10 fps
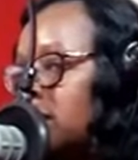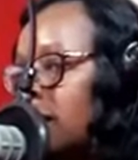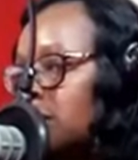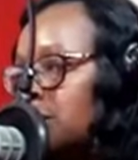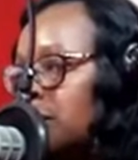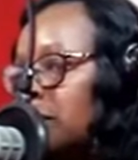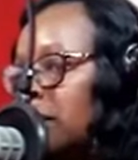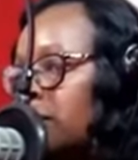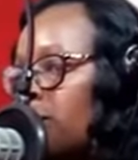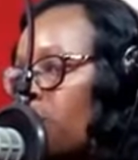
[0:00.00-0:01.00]
Nigeria by
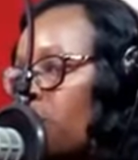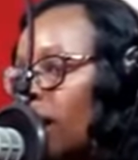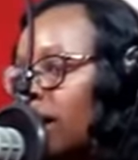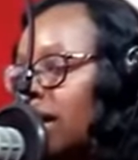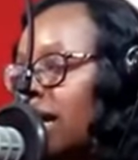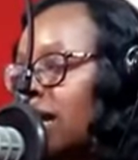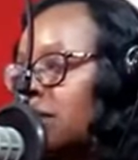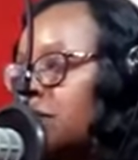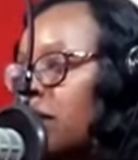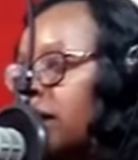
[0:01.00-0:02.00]
4-1 in the
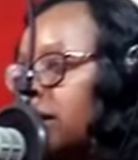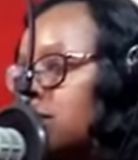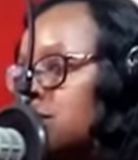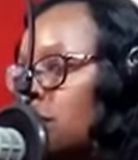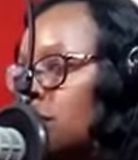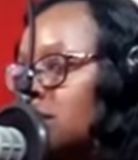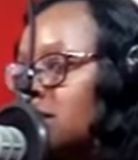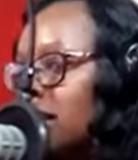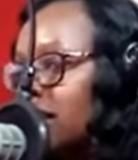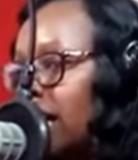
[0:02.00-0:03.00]
finals on
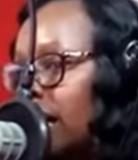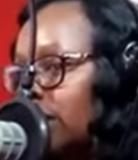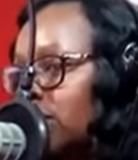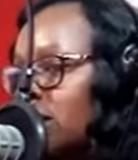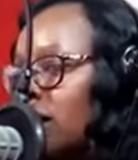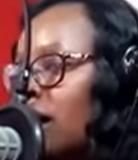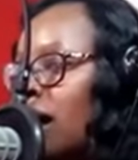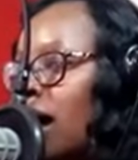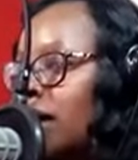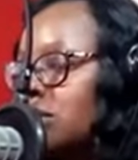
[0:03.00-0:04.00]
Sunday night
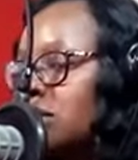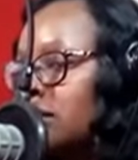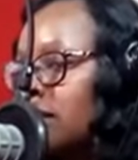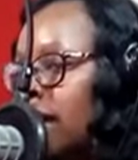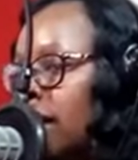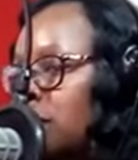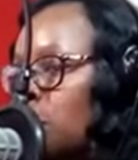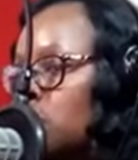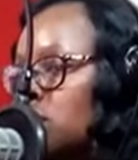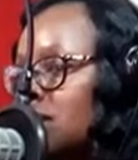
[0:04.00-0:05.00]
at the Cape
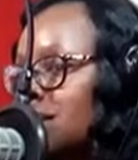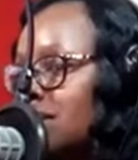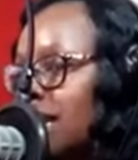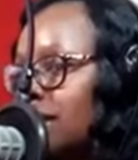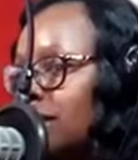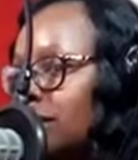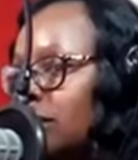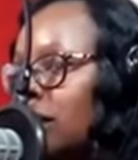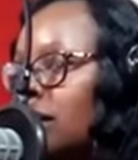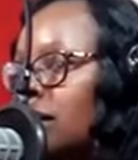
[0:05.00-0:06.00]
Coast Stadium.
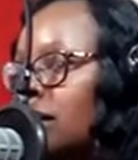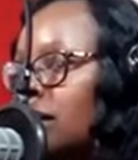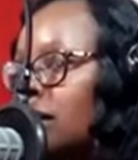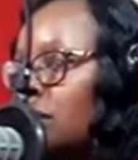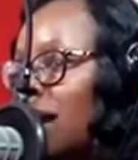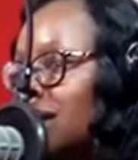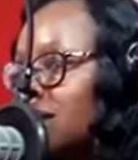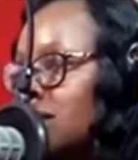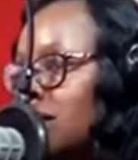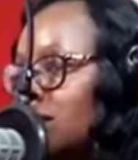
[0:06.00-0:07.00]
The Black
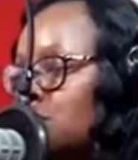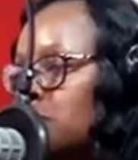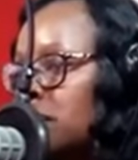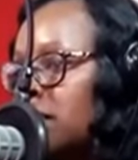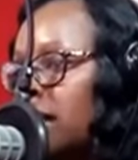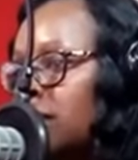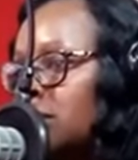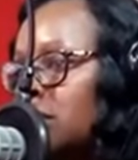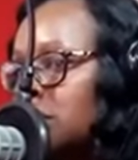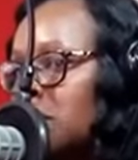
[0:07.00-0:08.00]
Stars retained
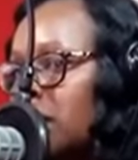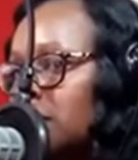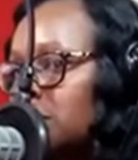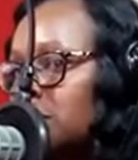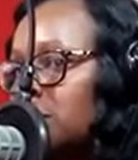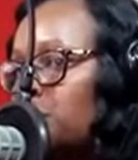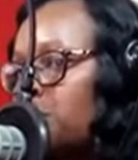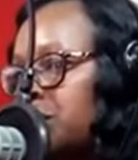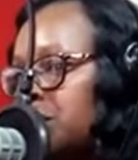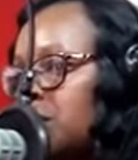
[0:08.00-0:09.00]
their title,
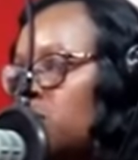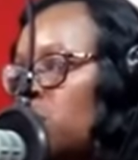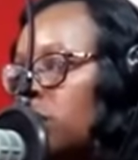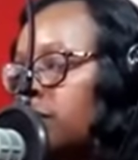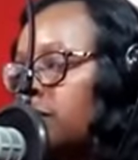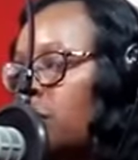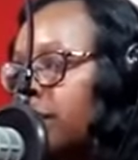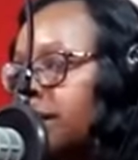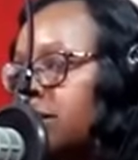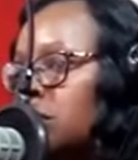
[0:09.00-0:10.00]
which they won 4
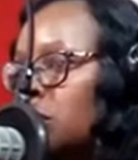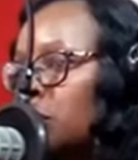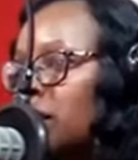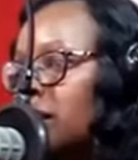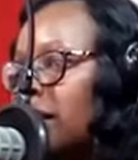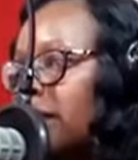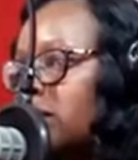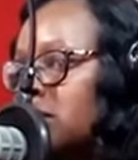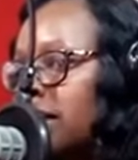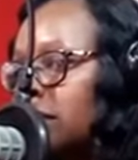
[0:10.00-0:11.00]
years ago against
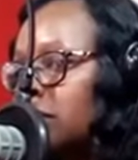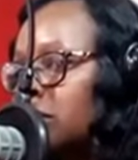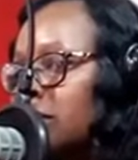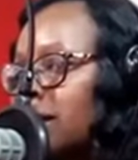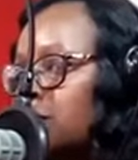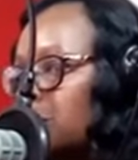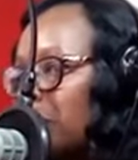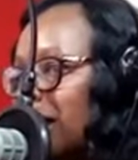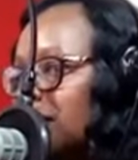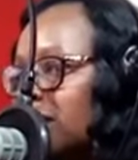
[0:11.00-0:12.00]
Senegal in
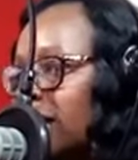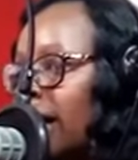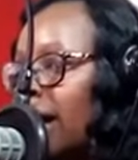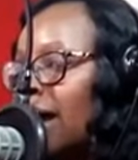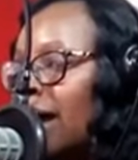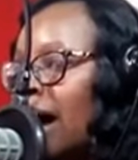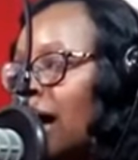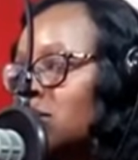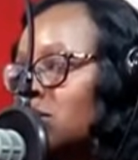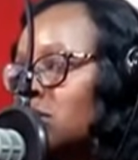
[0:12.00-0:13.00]
Kumasi,
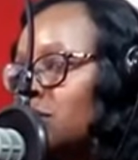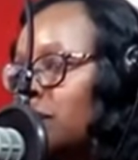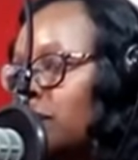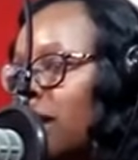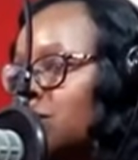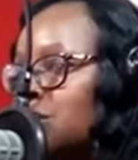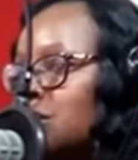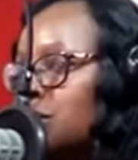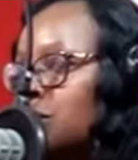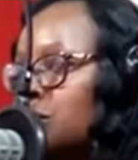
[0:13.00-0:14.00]
as they revenged
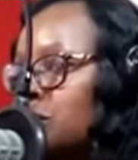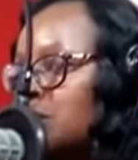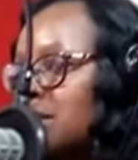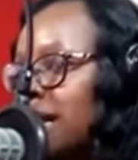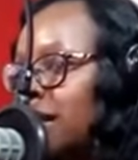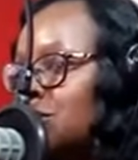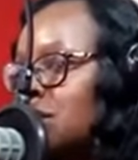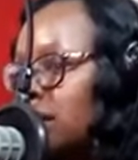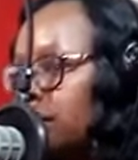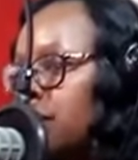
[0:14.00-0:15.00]
the group stage
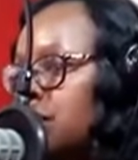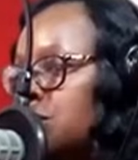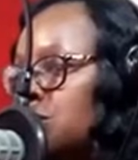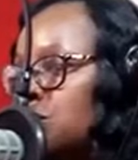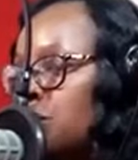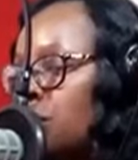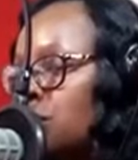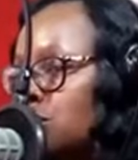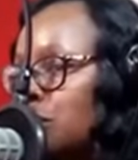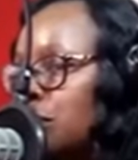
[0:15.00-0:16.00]
defeat to the
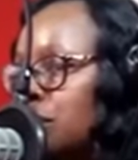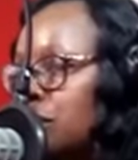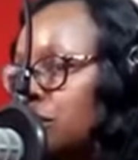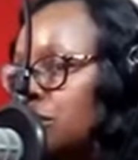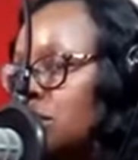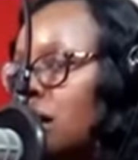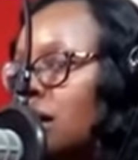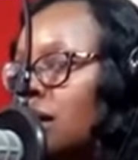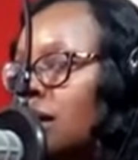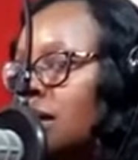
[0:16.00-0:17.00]
Super Eagles.
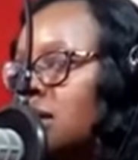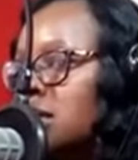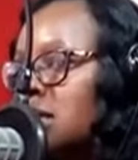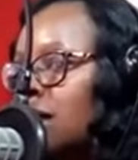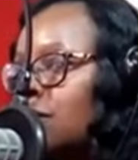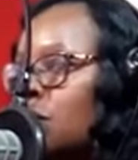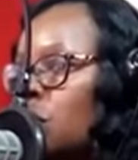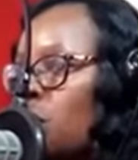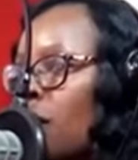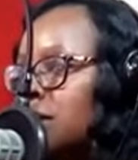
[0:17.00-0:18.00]
Safo
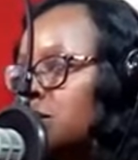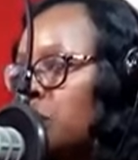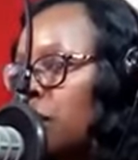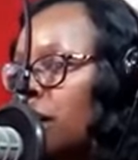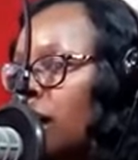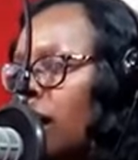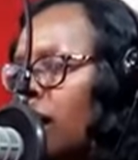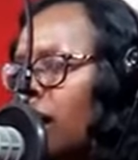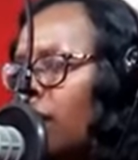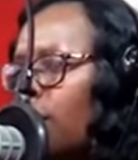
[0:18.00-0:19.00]
Kwandwo
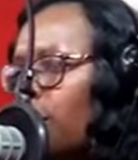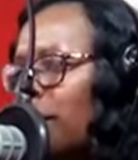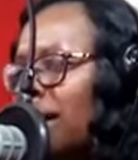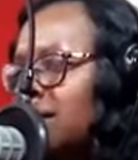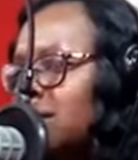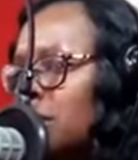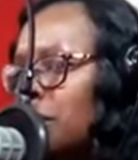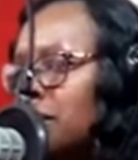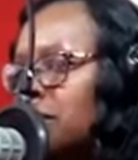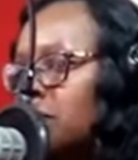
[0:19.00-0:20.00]
opened
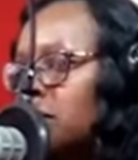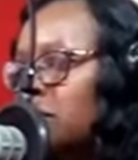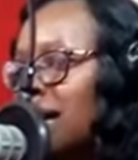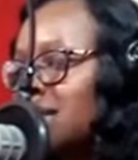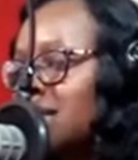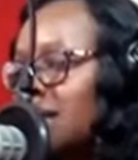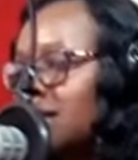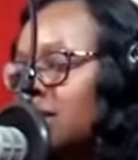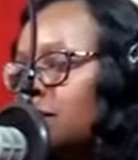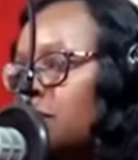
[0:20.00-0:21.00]
scoring for the Black Stars in
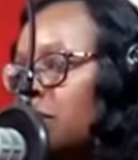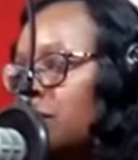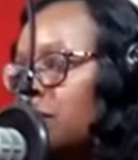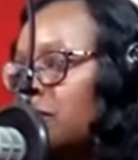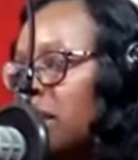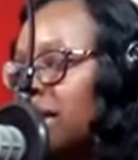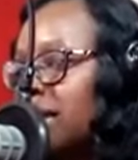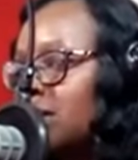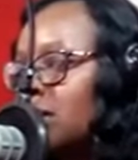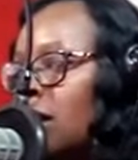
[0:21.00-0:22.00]
the 44th
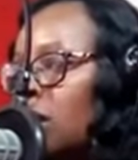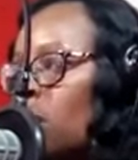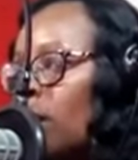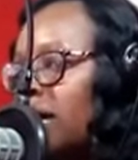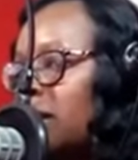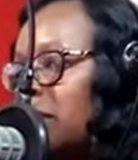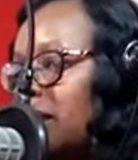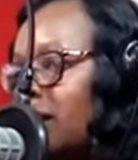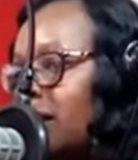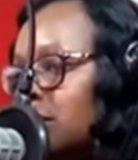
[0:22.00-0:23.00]
minute when he beat
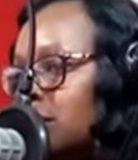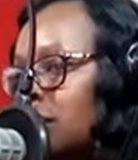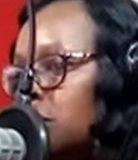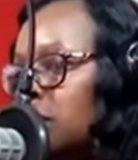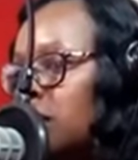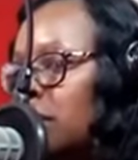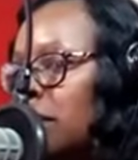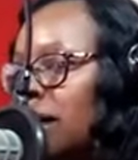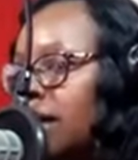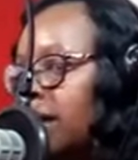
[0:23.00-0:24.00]
Nigerian goalkeeper
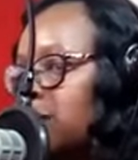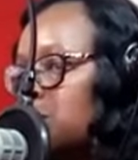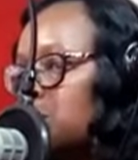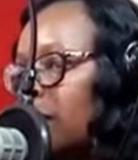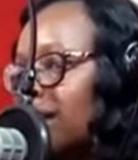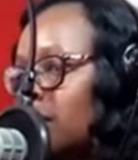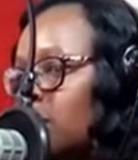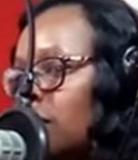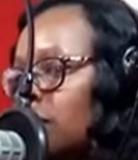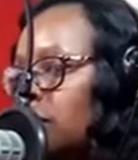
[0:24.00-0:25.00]
Ikechukwu
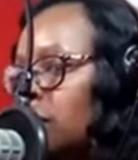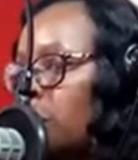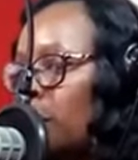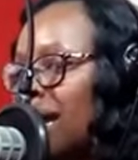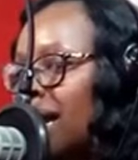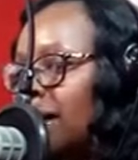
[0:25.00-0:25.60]
Ezenwa for the opener.